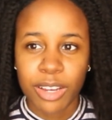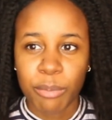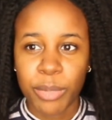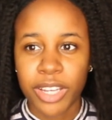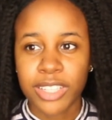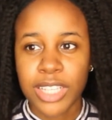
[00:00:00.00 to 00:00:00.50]

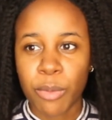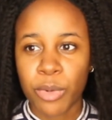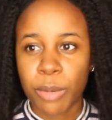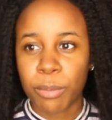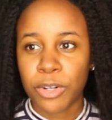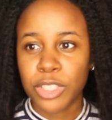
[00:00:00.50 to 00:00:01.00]
Because I want
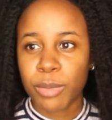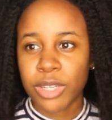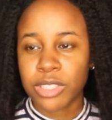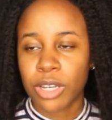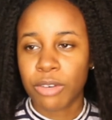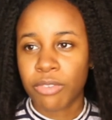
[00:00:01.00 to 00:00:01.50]
to build
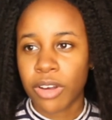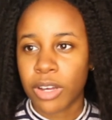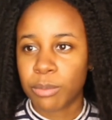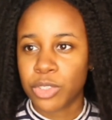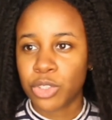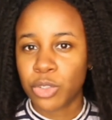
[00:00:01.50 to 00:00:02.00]
myself
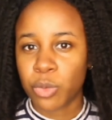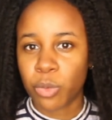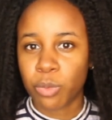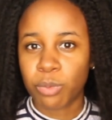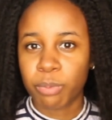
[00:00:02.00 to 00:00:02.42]
up to